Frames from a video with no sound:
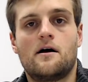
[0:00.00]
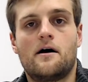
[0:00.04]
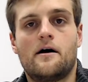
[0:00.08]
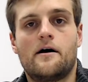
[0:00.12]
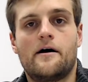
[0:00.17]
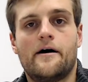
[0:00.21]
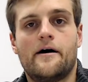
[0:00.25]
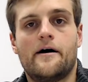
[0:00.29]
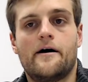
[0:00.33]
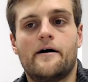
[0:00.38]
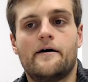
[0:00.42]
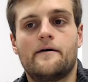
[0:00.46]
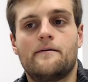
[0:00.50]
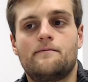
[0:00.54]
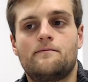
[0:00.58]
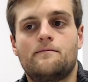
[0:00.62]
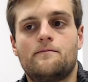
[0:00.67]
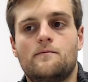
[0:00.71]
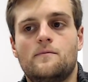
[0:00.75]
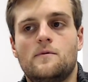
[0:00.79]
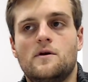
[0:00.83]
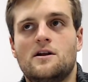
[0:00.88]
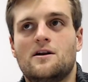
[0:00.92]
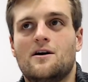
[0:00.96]
uh,
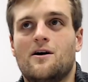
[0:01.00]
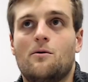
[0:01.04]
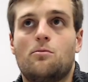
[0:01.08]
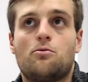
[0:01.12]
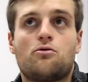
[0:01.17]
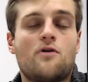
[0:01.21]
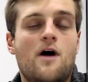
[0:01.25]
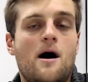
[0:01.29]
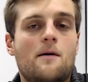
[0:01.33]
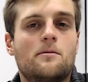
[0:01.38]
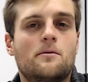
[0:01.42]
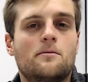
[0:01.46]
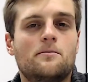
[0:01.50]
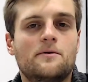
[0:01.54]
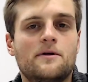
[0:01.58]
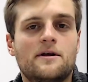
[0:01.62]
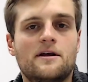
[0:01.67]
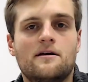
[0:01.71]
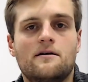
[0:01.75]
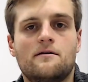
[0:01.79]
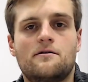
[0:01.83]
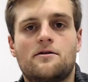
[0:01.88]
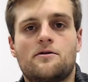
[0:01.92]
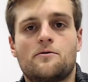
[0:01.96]
you know,
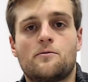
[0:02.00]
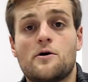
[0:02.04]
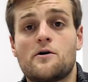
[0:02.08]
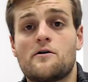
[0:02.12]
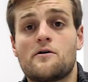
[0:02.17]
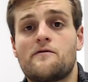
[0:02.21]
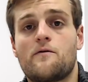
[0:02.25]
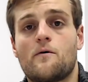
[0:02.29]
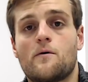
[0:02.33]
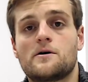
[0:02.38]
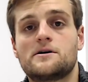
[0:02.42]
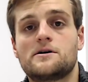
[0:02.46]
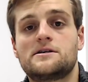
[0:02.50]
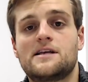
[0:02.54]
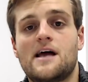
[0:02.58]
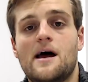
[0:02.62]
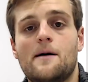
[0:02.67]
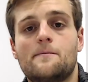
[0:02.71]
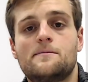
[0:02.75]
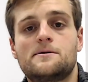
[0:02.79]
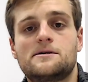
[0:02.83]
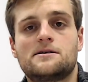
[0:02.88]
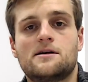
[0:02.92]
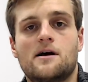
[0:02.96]
probably three or four
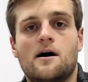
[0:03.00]
steps.